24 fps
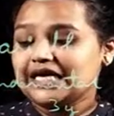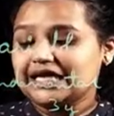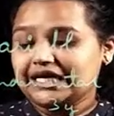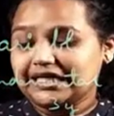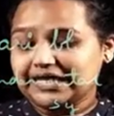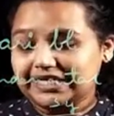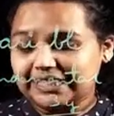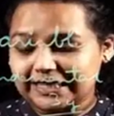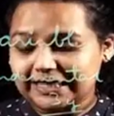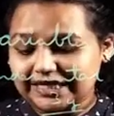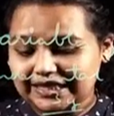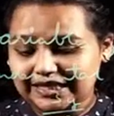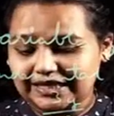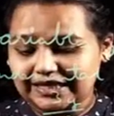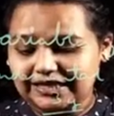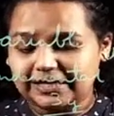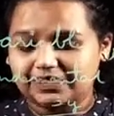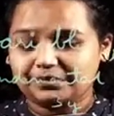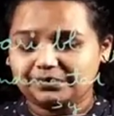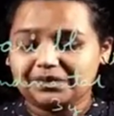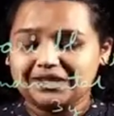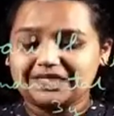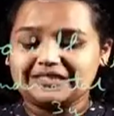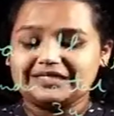in a
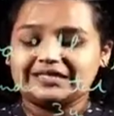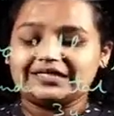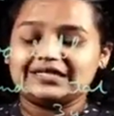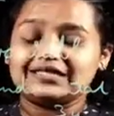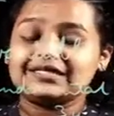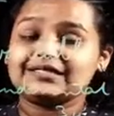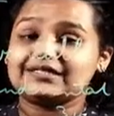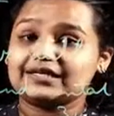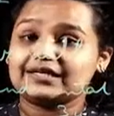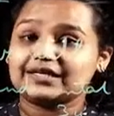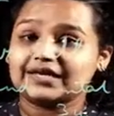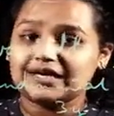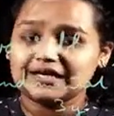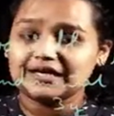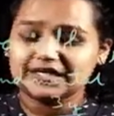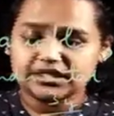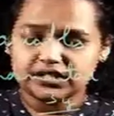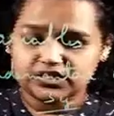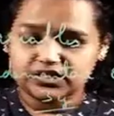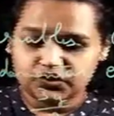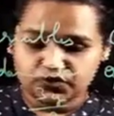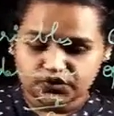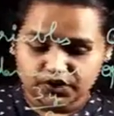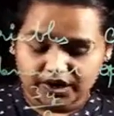linear, means it is in a
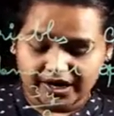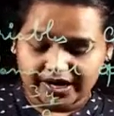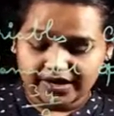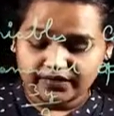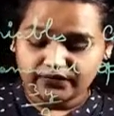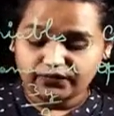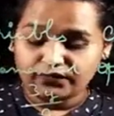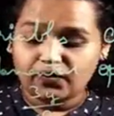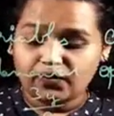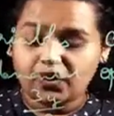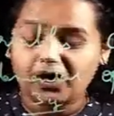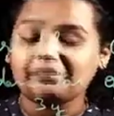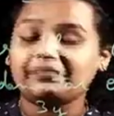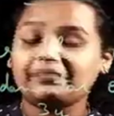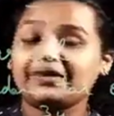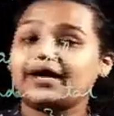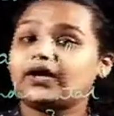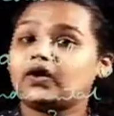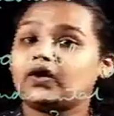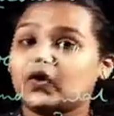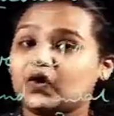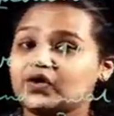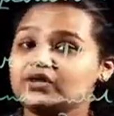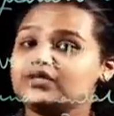straight form,
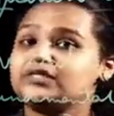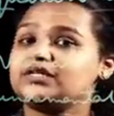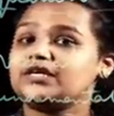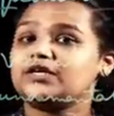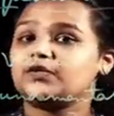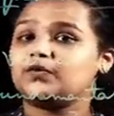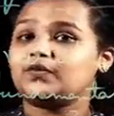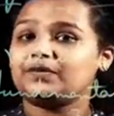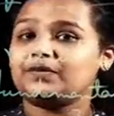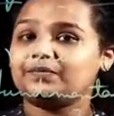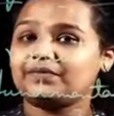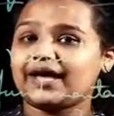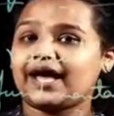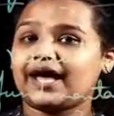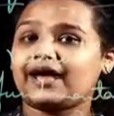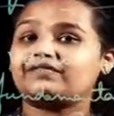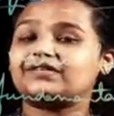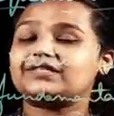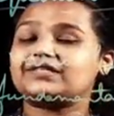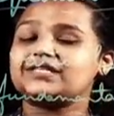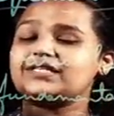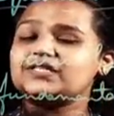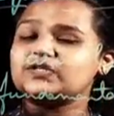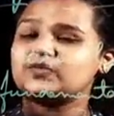and also it will be
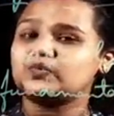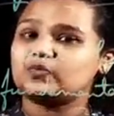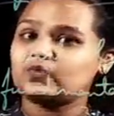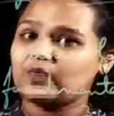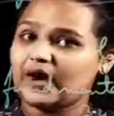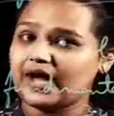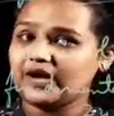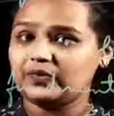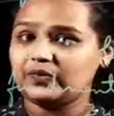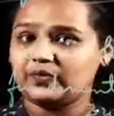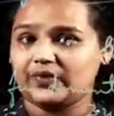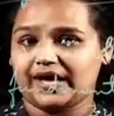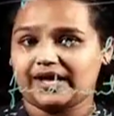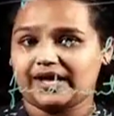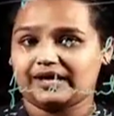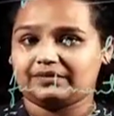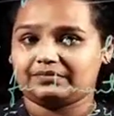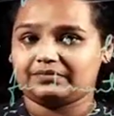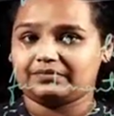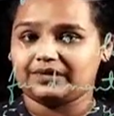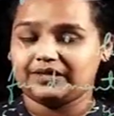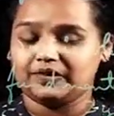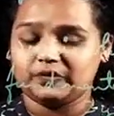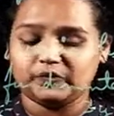having just one
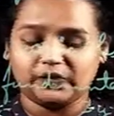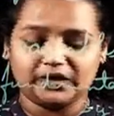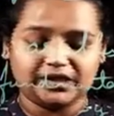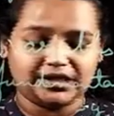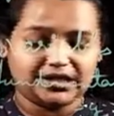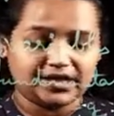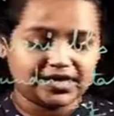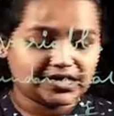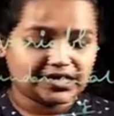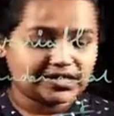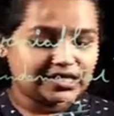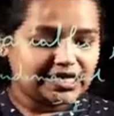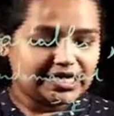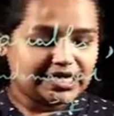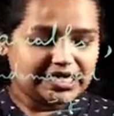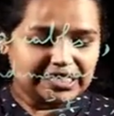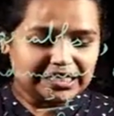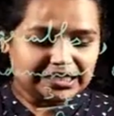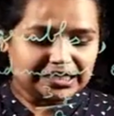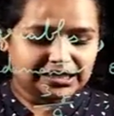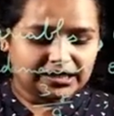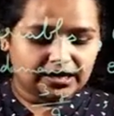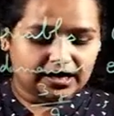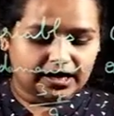variable with it.
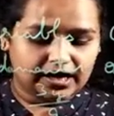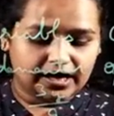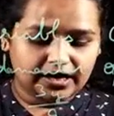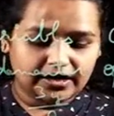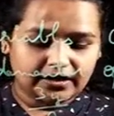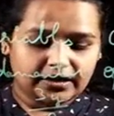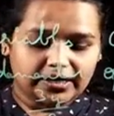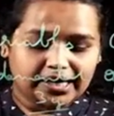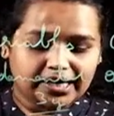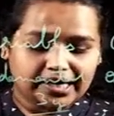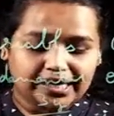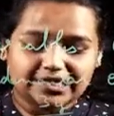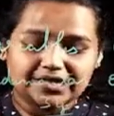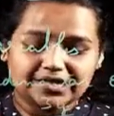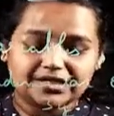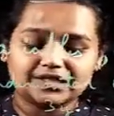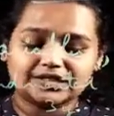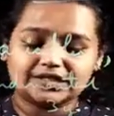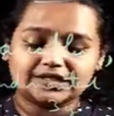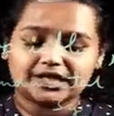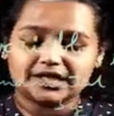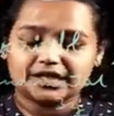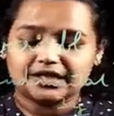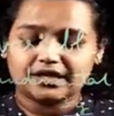Here it
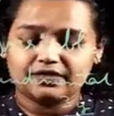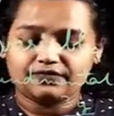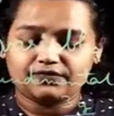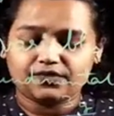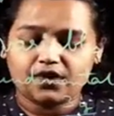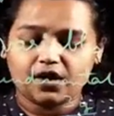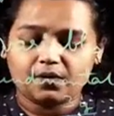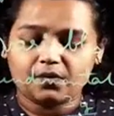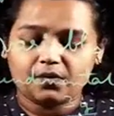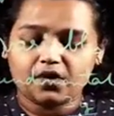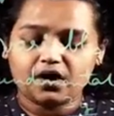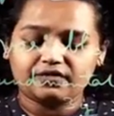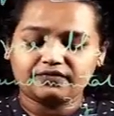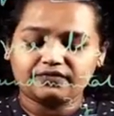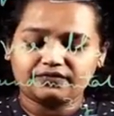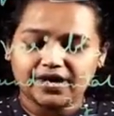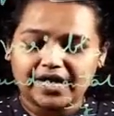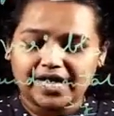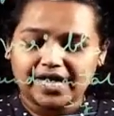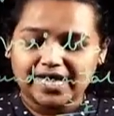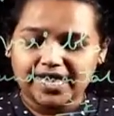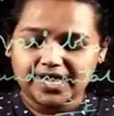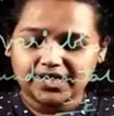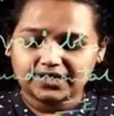is in the form of
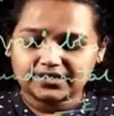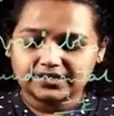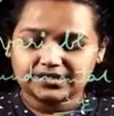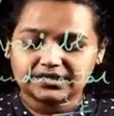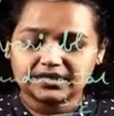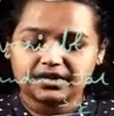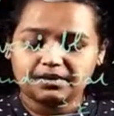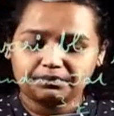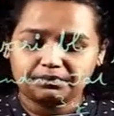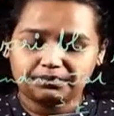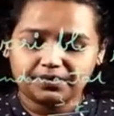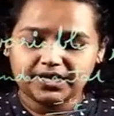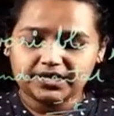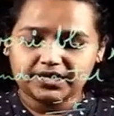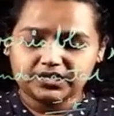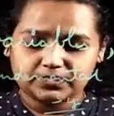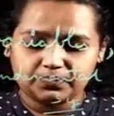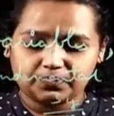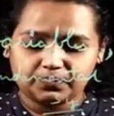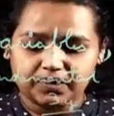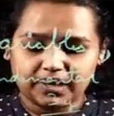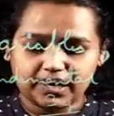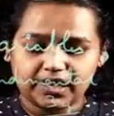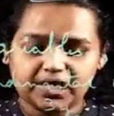Ax plus
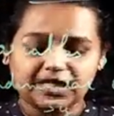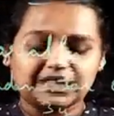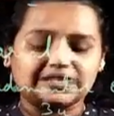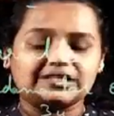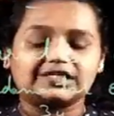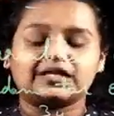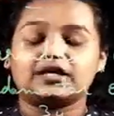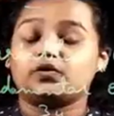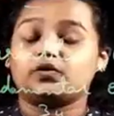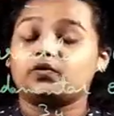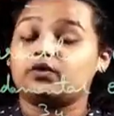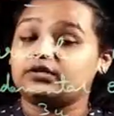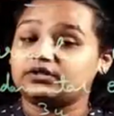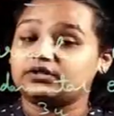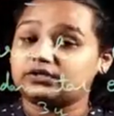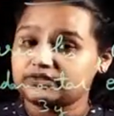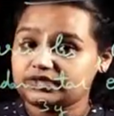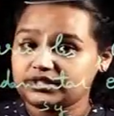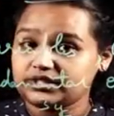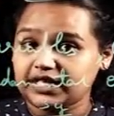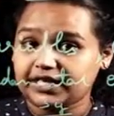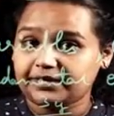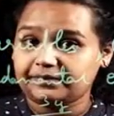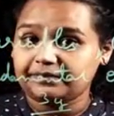B is equal to
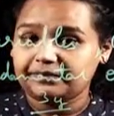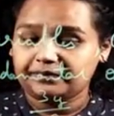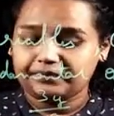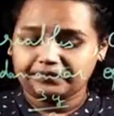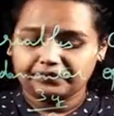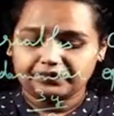C.